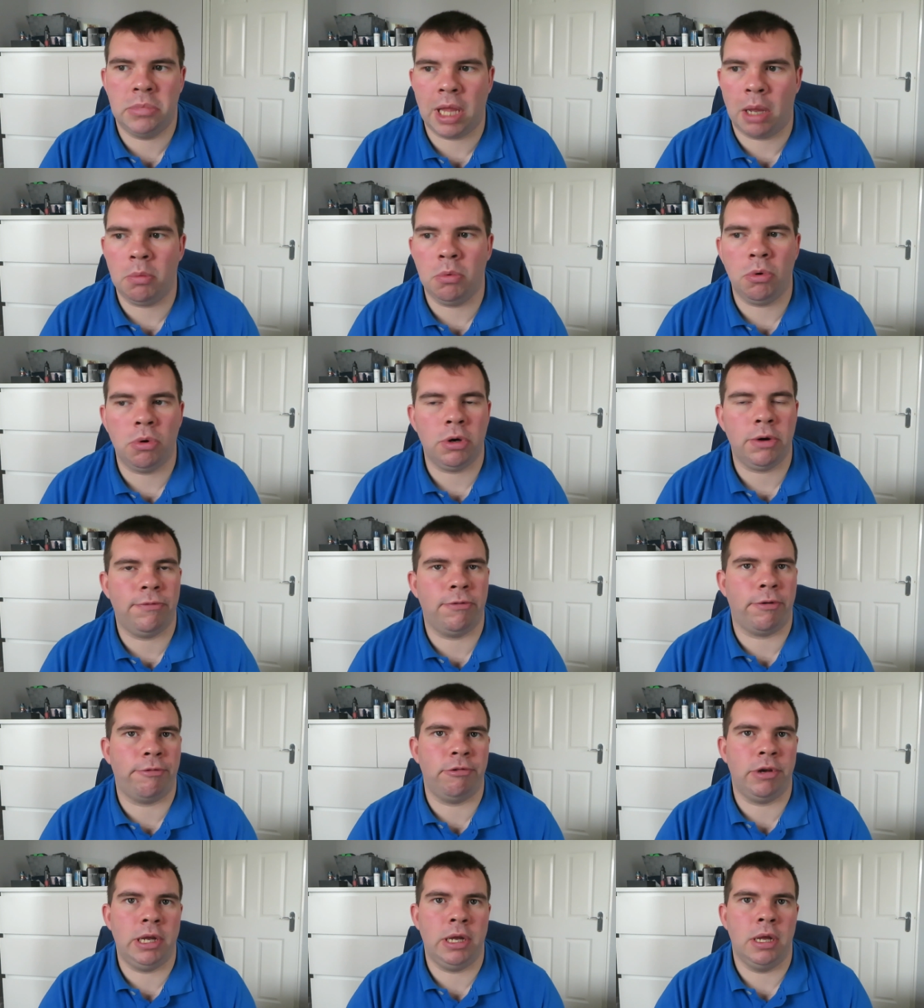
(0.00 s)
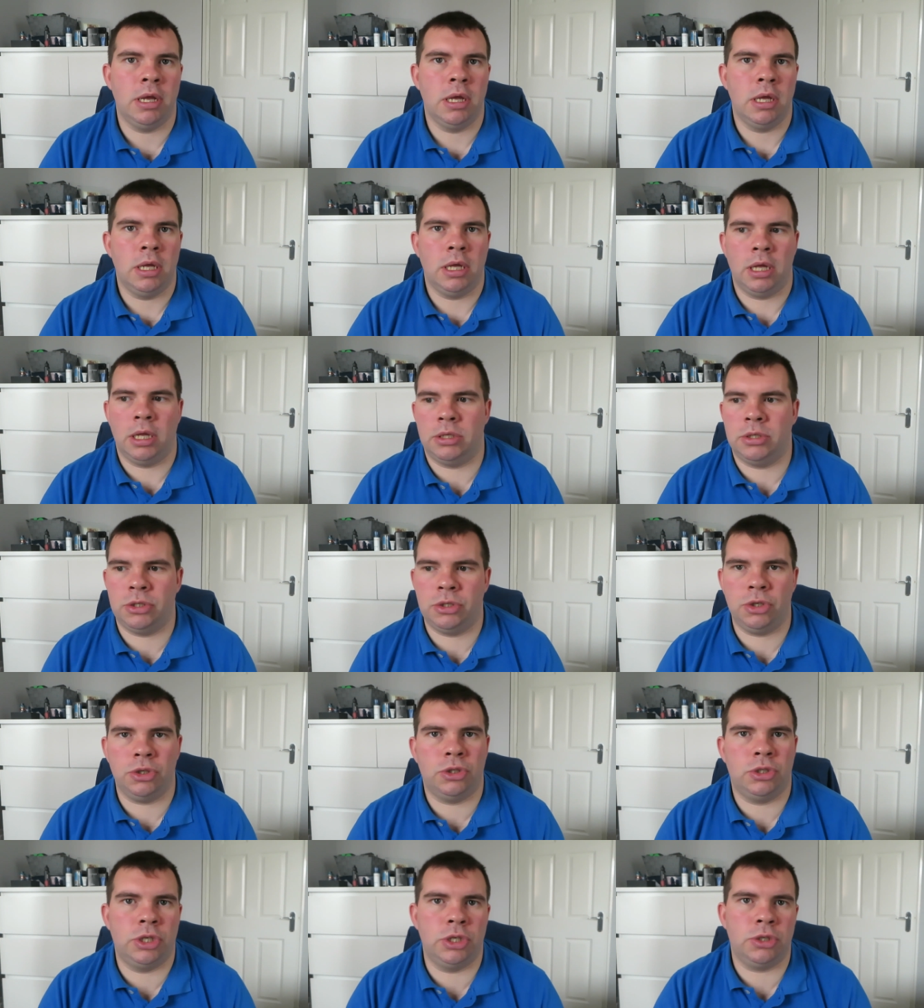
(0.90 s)
Download it for free. It's
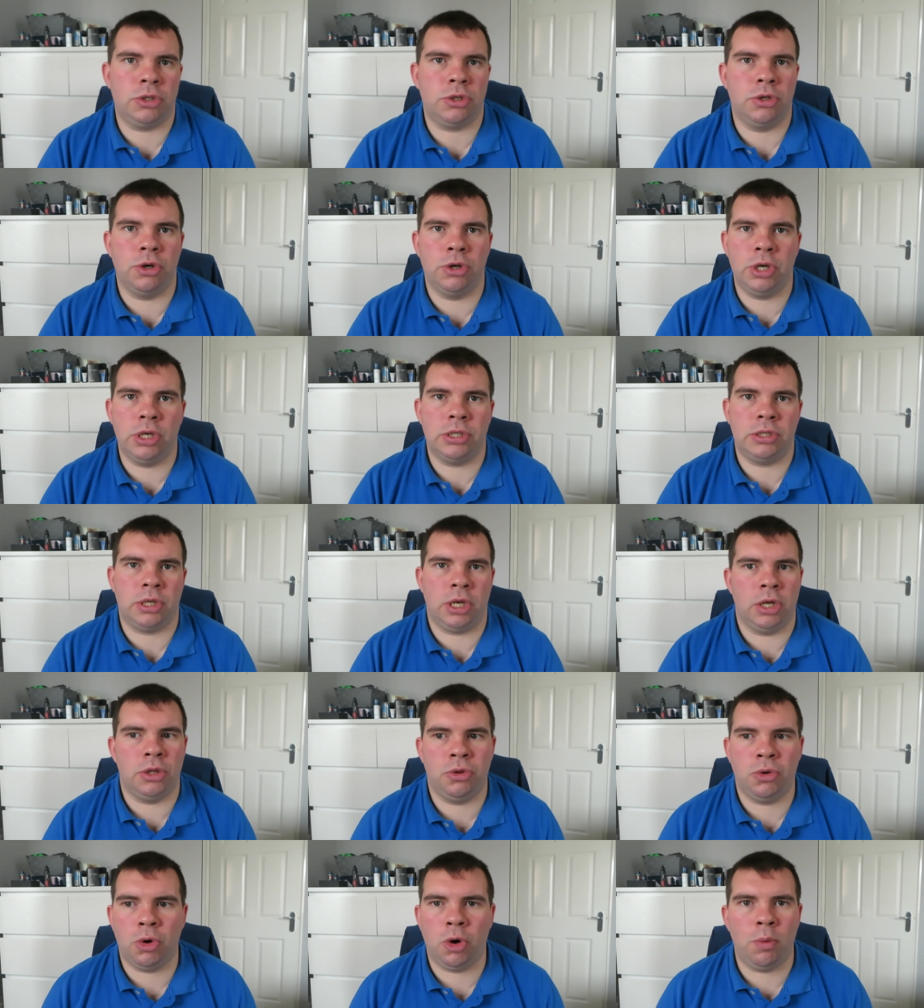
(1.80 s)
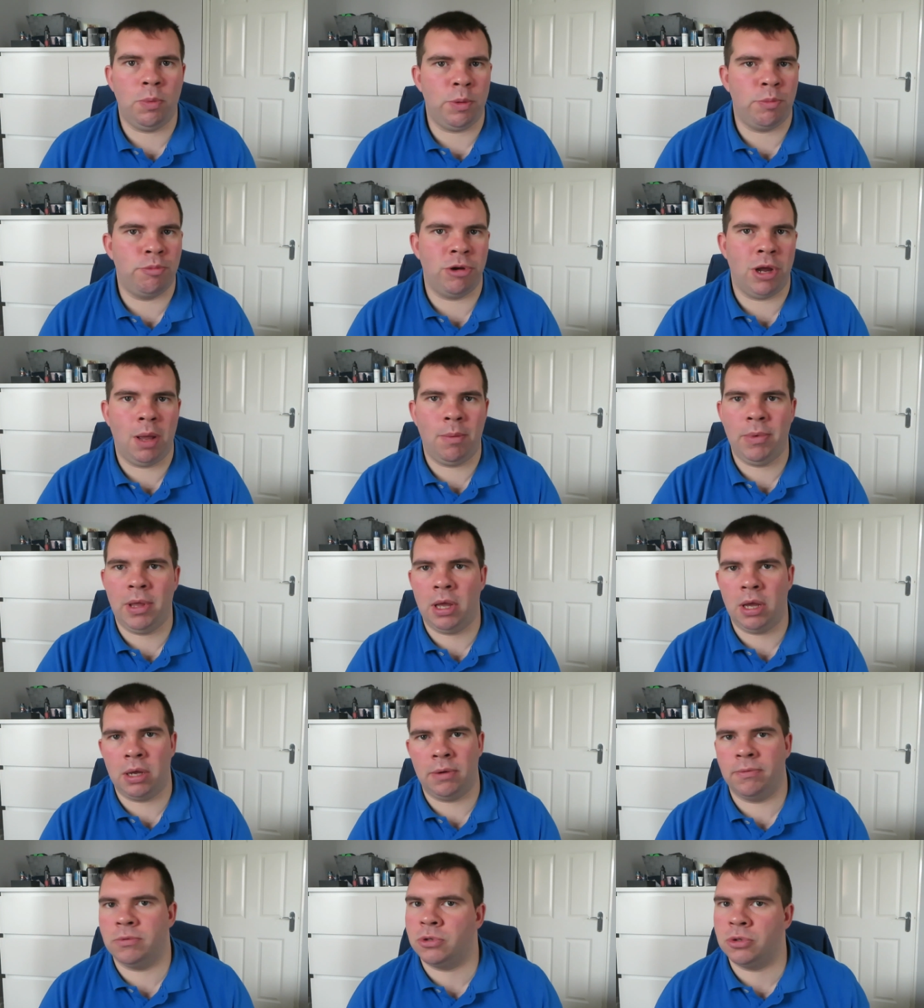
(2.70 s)
just as good as Adobe
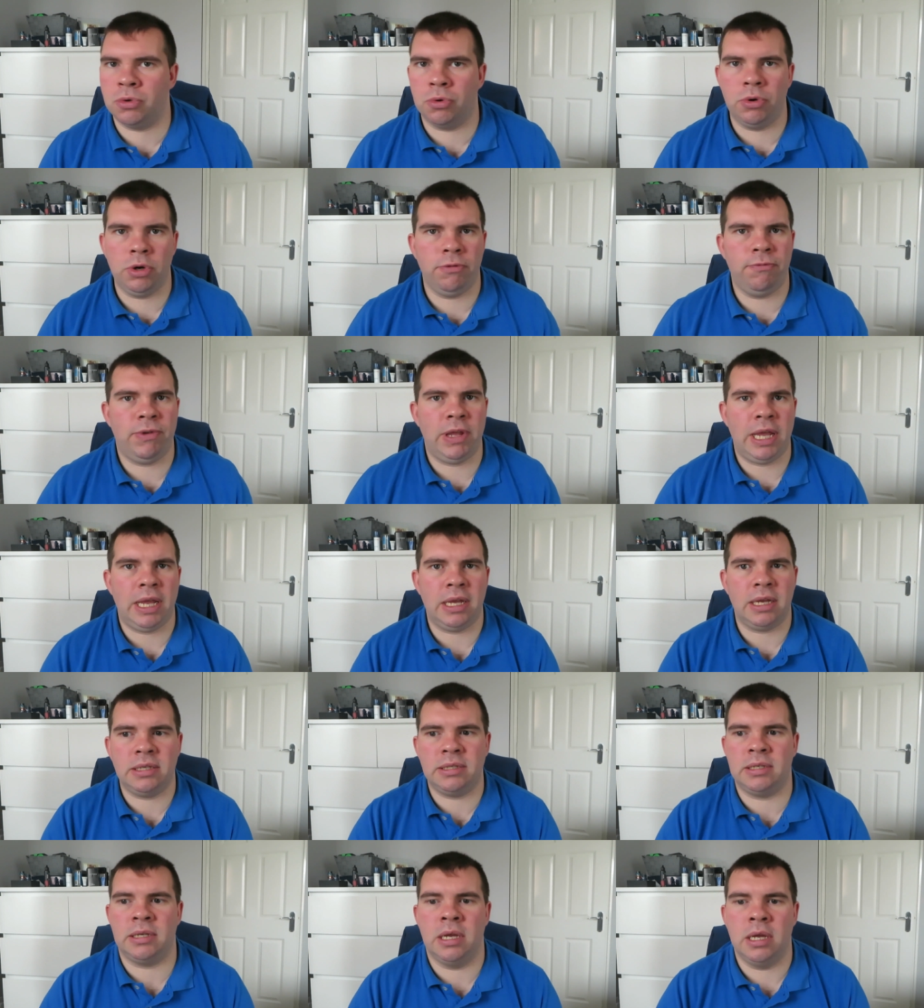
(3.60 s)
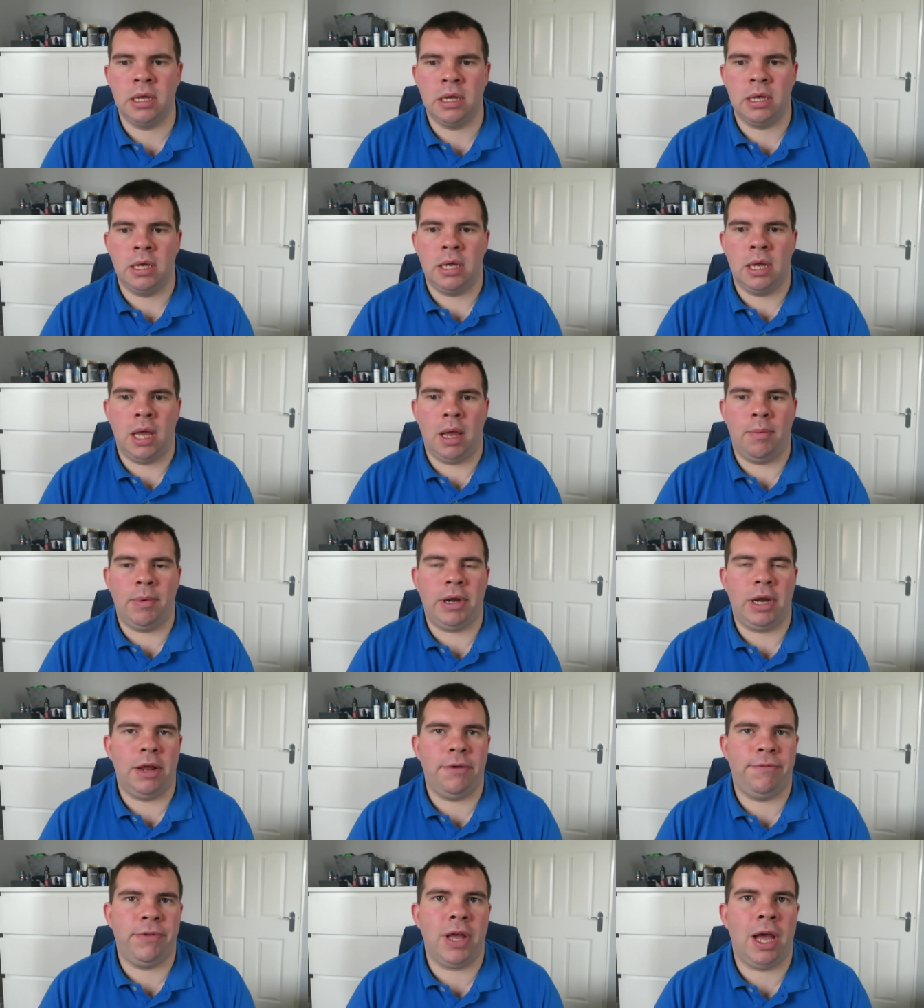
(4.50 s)
Premiere, Sony Vegas. I
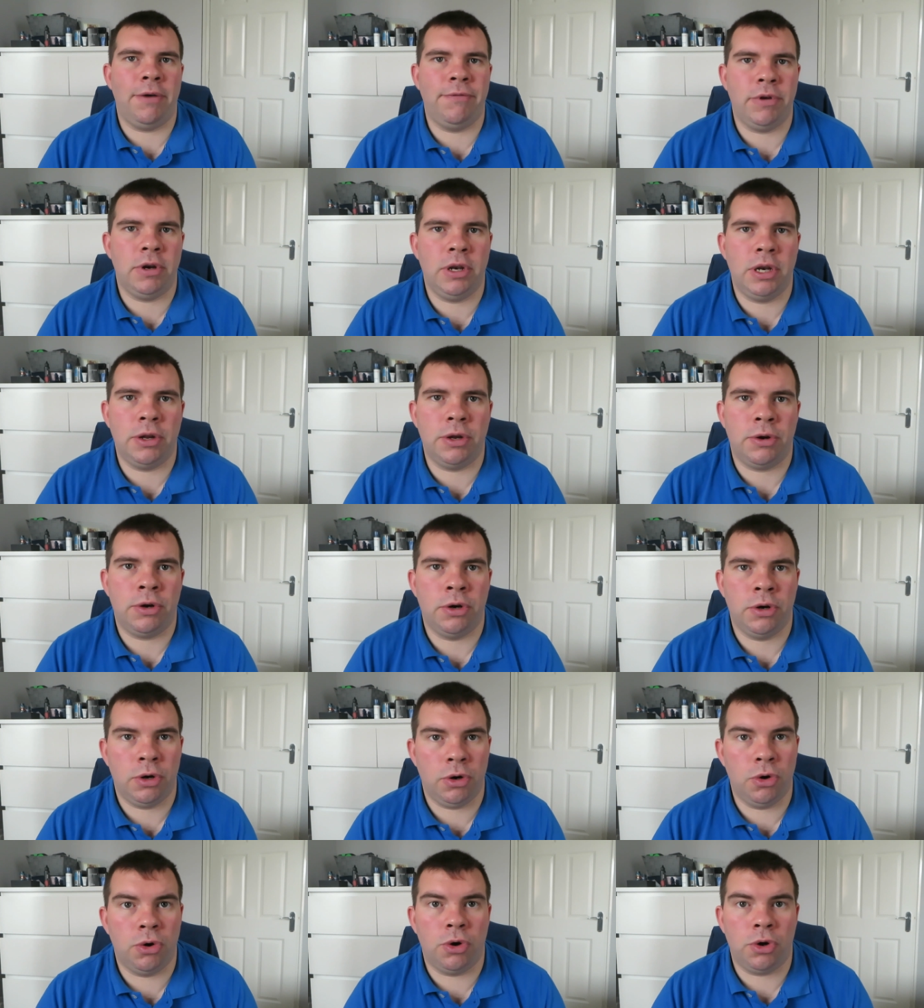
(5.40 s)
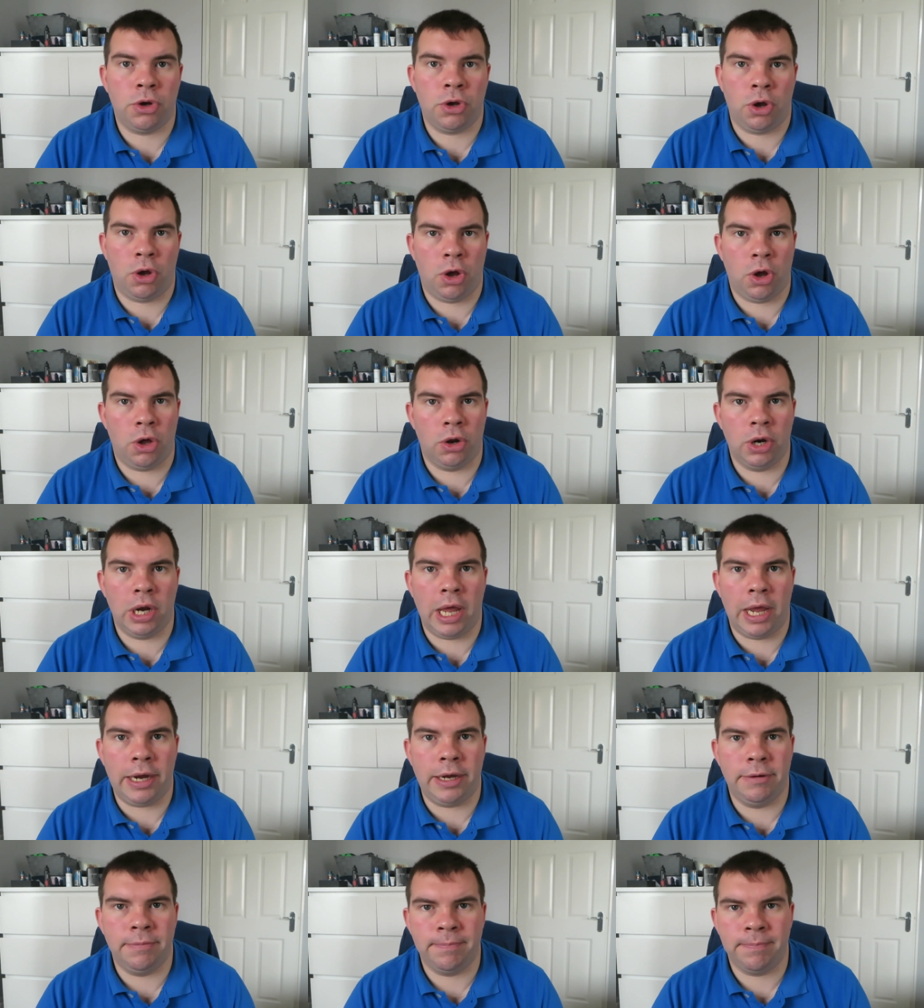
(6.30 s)
mean, if you have a look
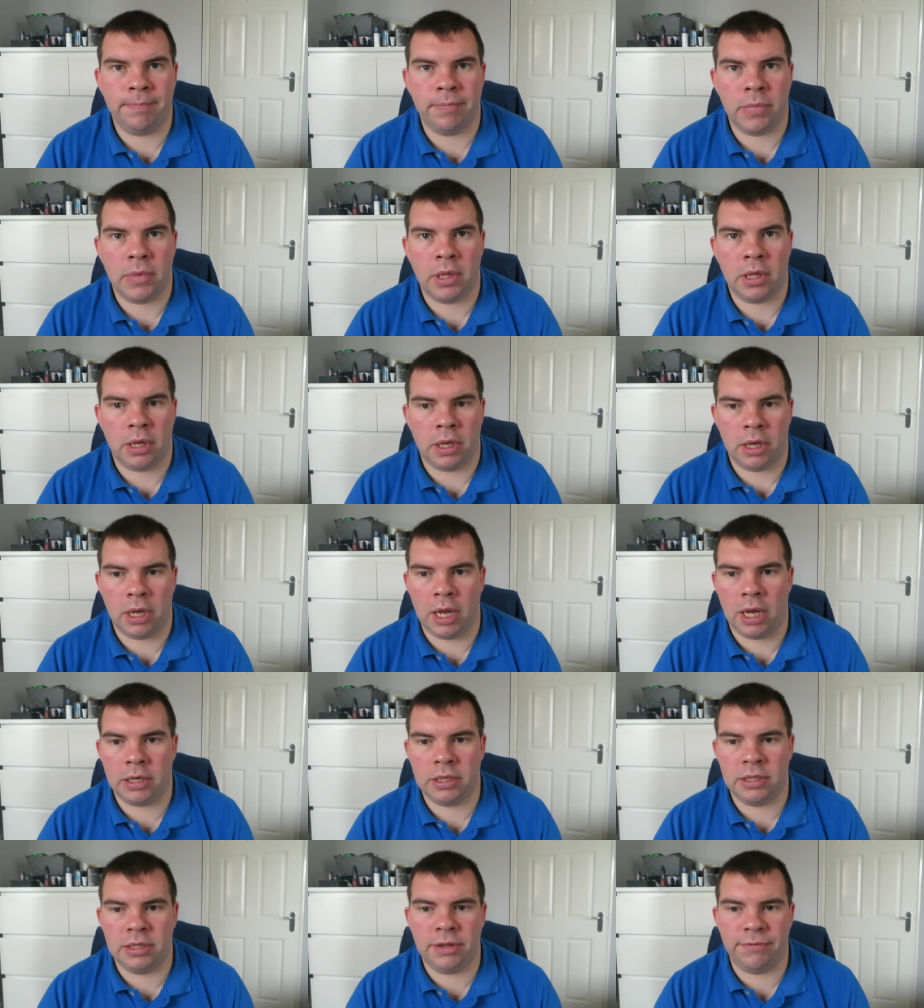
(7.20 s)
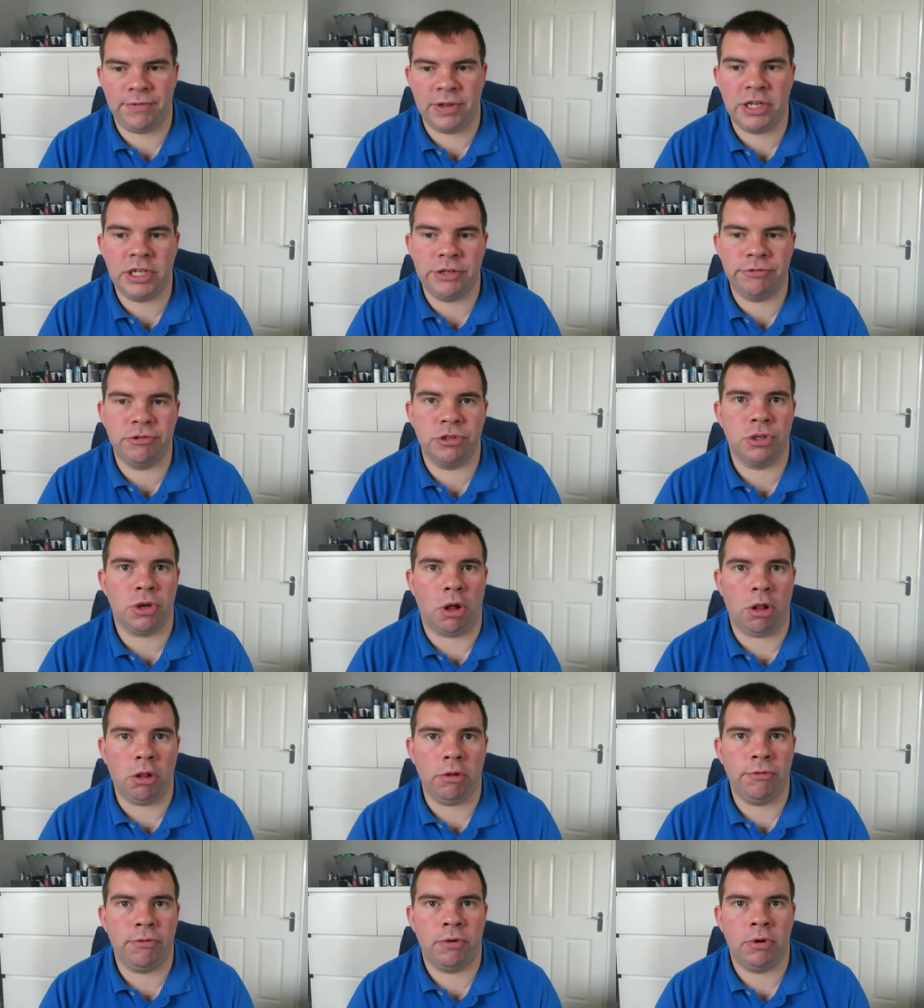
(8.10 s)
online at DaVinci
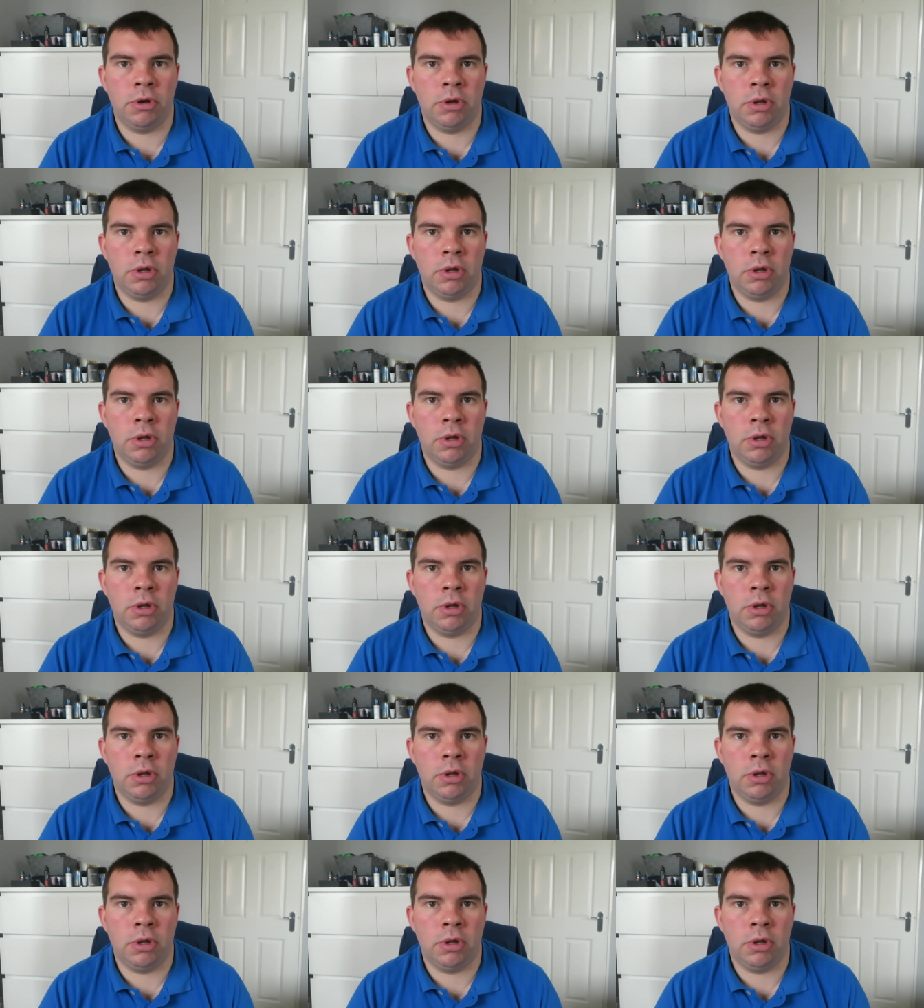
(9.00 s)
Resolve,